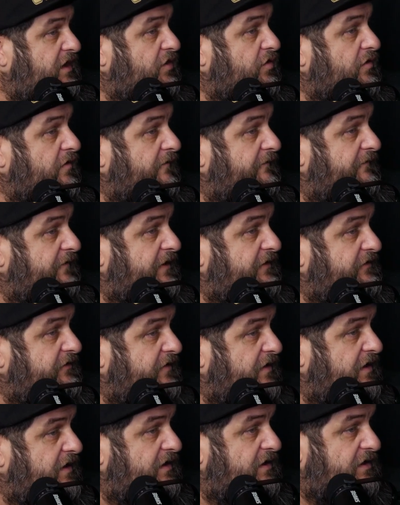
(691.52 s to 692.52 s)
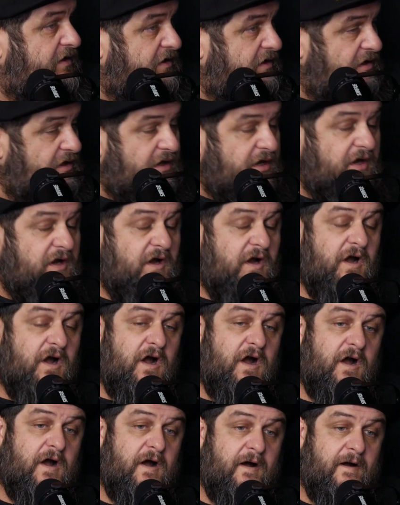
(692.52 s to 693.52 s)
or a, or a fence line. Yep.
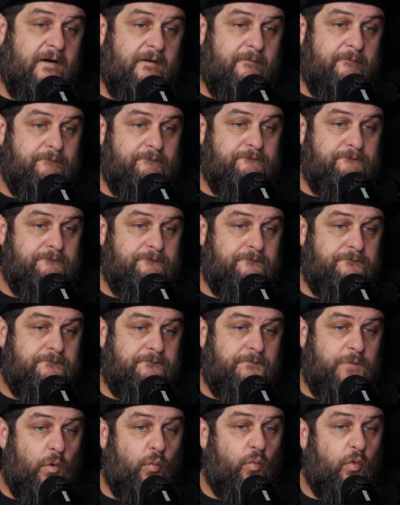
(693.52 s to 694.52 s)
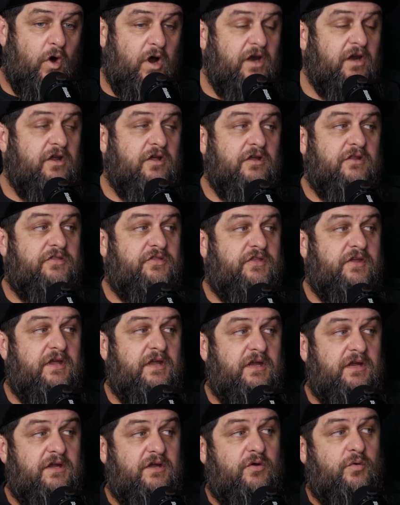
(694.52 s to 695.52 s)
Um, one good
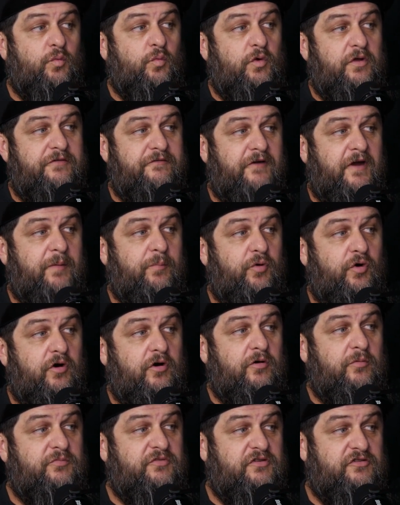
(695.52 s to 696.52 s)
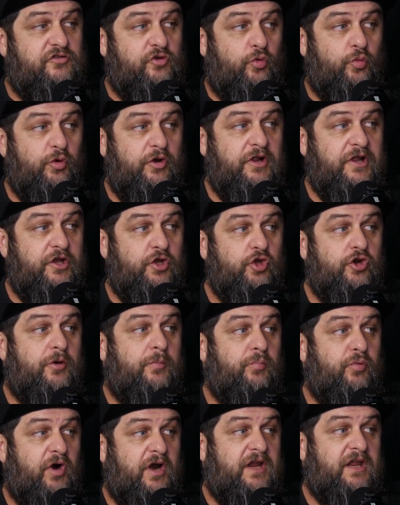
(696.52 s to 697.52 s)
thing with viburnums is they're really good
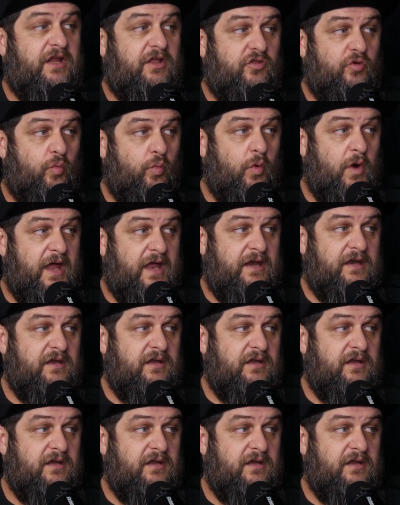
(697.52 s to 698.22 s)
at breaking the wind.